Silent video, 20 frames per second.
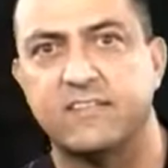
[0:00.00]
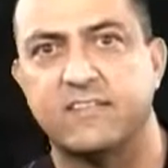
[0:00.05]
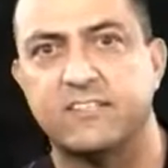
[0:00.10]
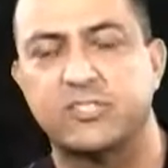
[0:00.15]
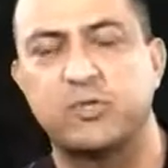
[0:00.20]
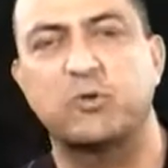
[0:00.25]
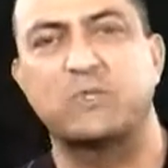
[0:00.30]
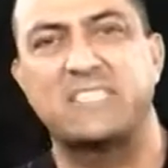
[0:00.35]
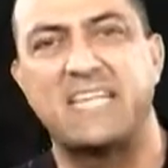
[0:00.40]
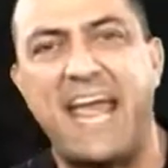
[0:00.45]

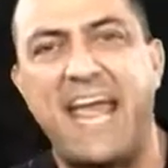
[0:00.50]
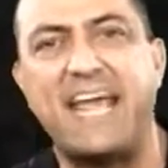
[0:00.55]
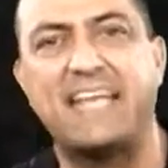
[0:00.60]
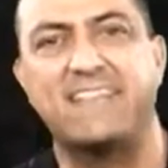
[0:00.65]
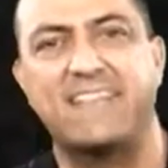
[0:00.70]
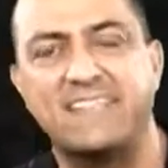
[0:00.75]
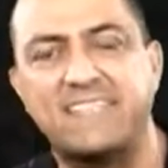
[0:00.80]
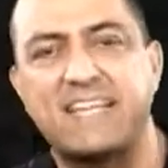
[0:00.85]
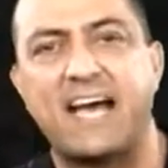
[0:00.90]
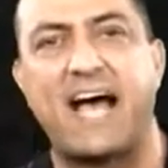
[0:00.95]
So take
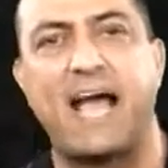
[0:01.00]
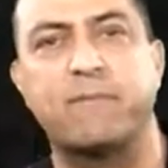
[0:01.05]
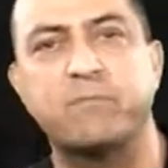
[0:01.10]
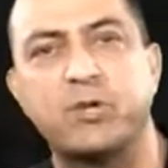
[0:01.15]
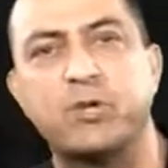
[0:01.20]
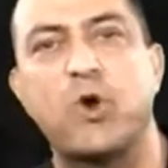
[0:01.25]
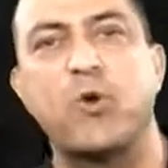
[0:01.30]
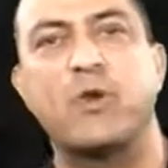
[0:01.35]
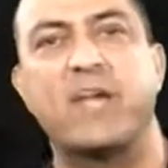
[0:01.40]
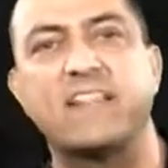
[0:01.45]
the time
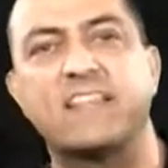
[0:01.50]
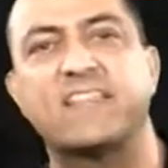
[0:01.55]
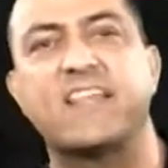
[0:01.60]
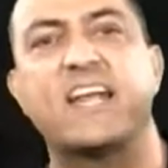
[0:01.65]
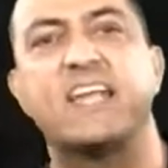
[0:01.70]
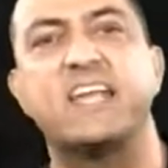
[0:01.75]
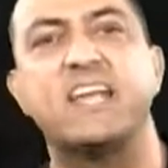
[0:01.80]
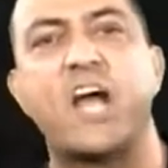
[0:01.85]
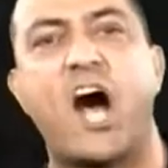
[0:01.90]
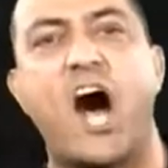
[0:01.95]
to go get
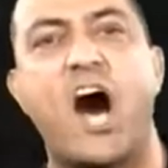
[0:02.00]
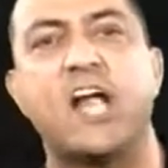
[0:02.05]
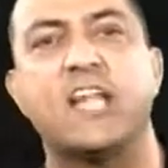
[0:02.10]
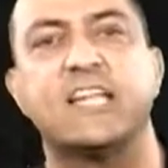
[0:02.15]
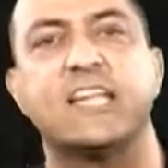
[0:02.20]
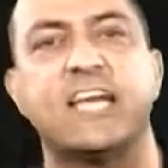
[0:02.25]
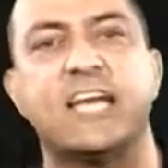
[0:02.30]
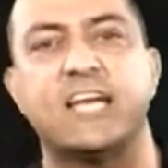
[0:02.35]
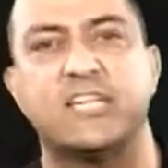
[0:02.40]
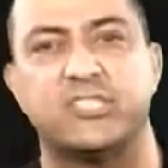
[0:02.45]
the
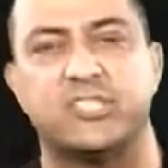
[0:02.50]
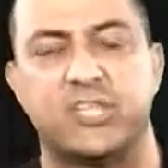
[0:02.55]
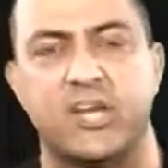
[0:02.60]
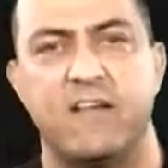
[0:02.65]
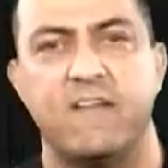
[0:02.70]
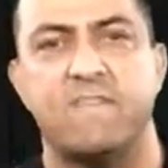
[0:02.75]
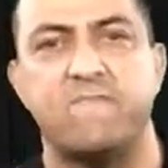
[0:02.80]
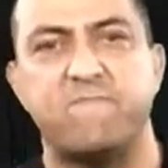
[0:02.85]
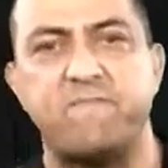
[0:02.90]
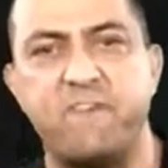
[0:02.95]
knowledge.
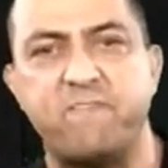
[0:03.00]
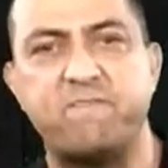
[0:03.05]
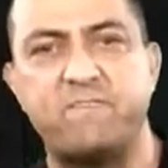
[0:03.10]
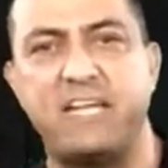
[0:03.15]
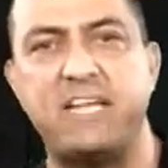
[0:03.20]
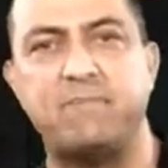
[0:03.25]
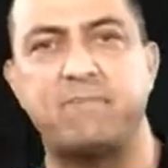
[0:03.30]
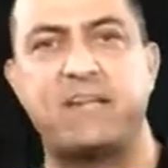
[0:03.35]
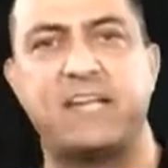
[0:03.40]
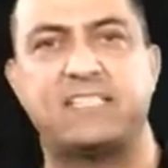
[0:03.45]

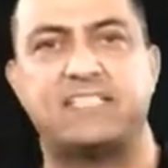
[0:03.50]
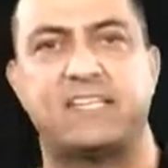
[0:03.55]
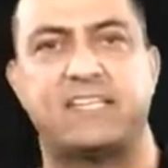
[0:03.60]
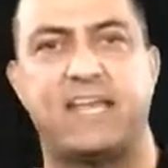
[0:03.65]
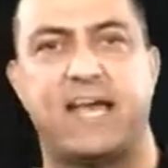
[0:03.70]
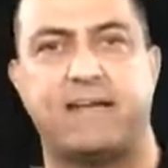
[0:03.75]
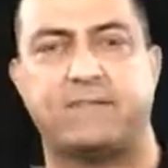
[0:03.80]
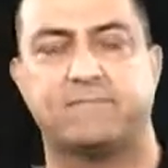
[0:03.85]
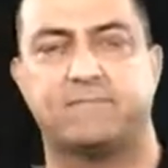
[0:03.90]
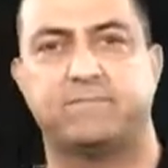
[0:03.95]
15 minutes a
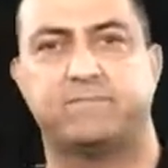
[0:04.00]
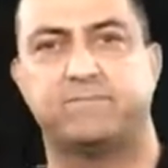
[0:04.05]
day.